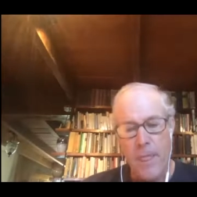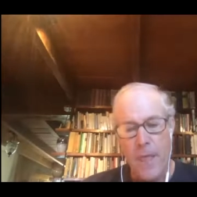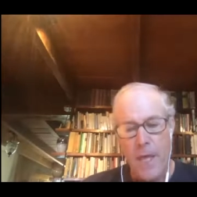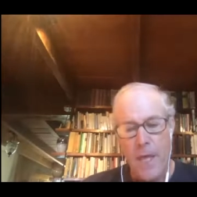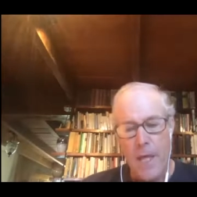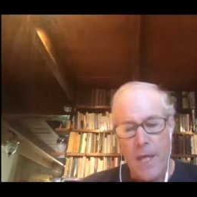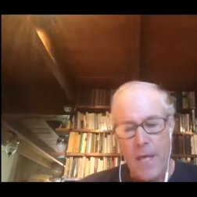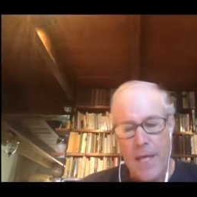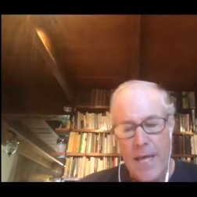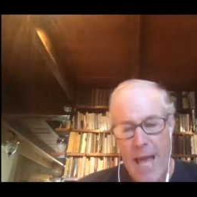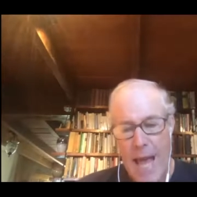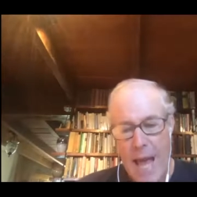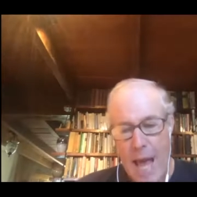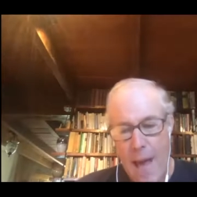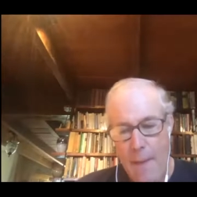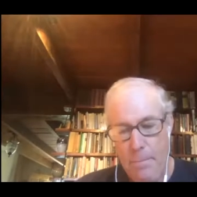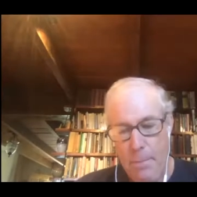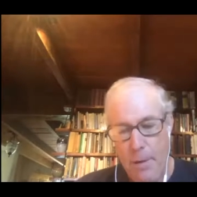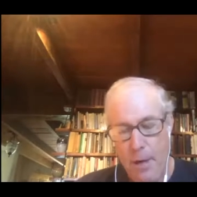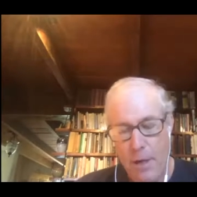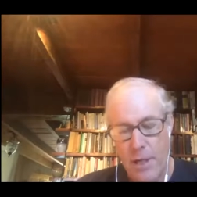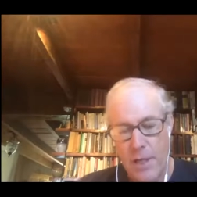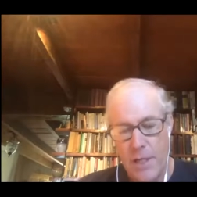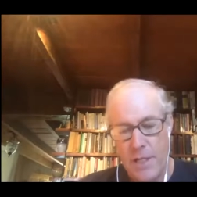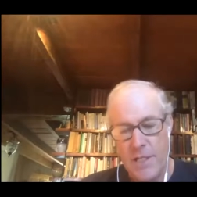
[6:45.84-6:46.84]

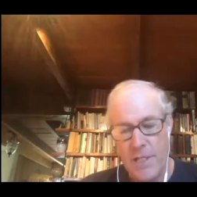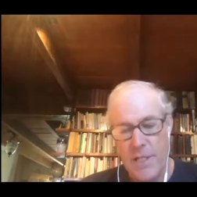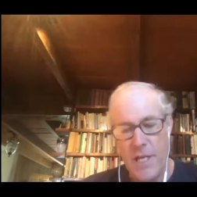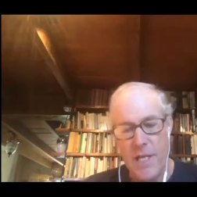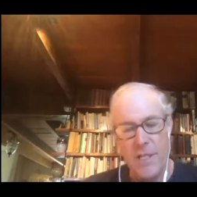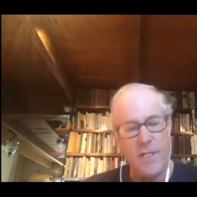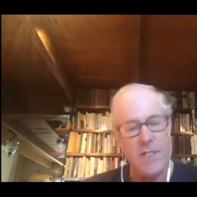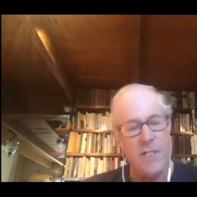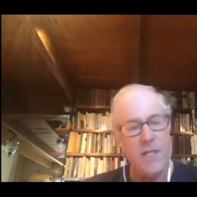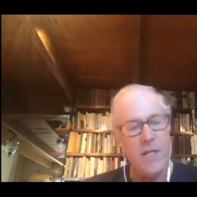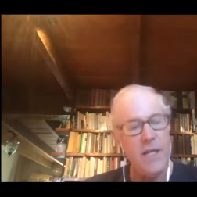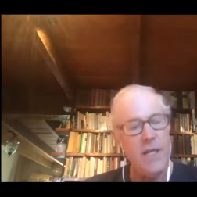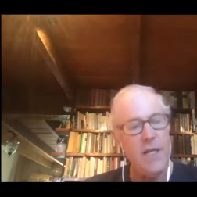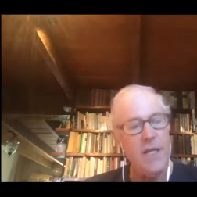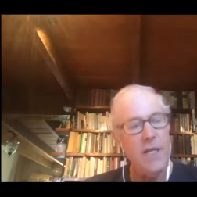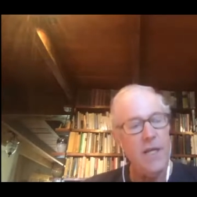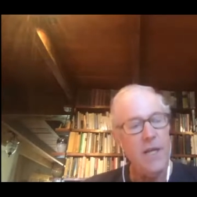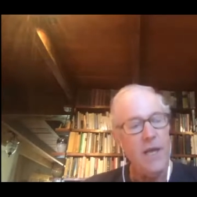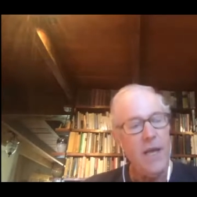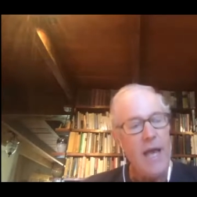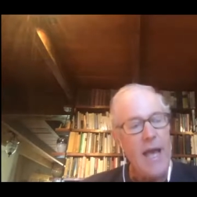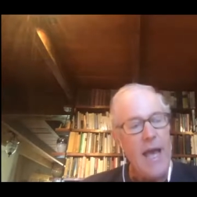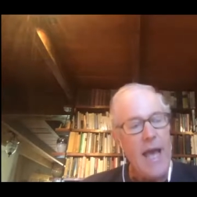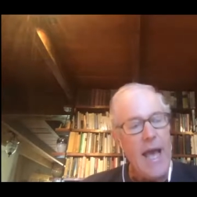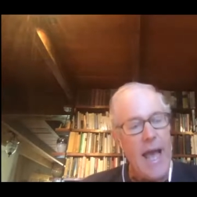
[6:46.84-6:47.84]
capital intensity,
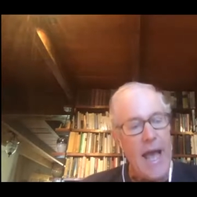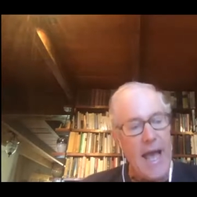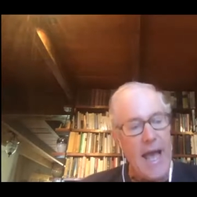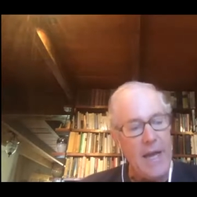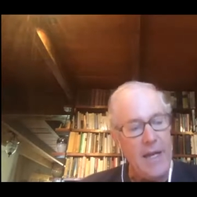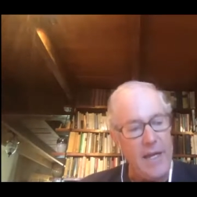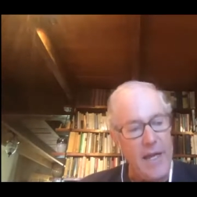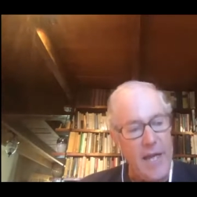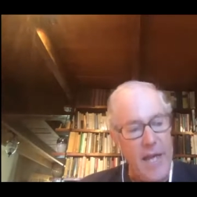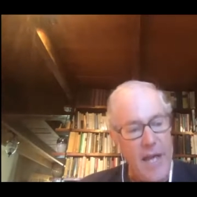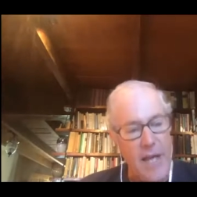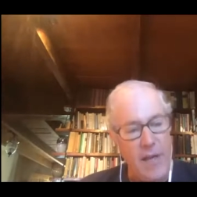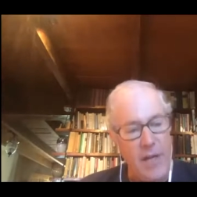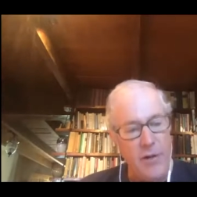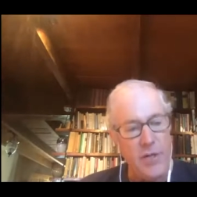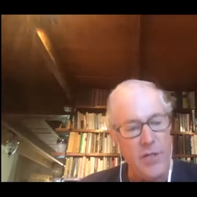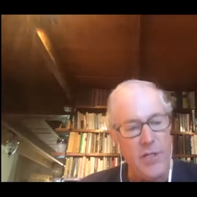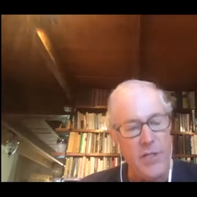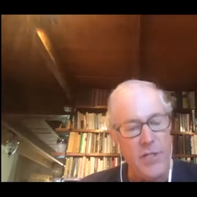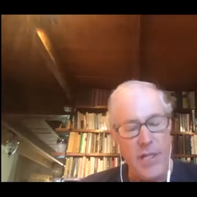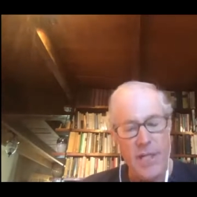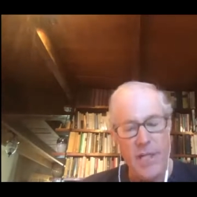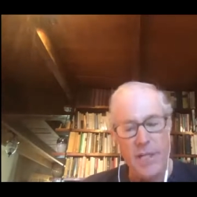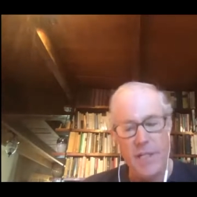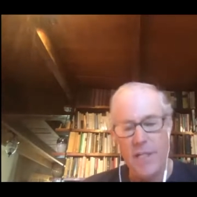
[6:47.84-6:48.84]
and energy
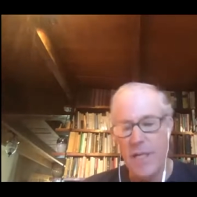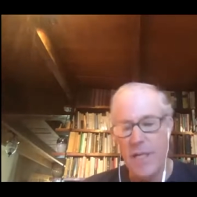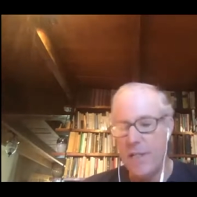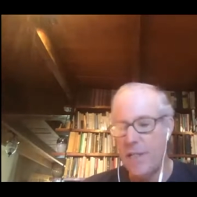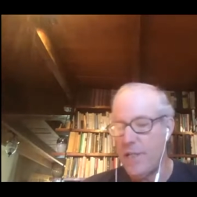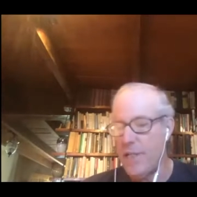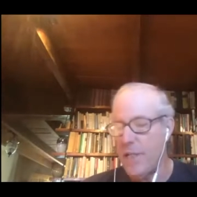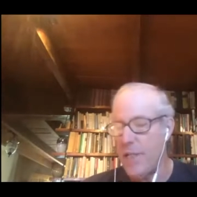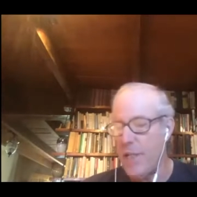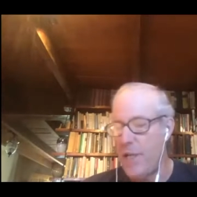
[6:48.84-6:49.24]
intensity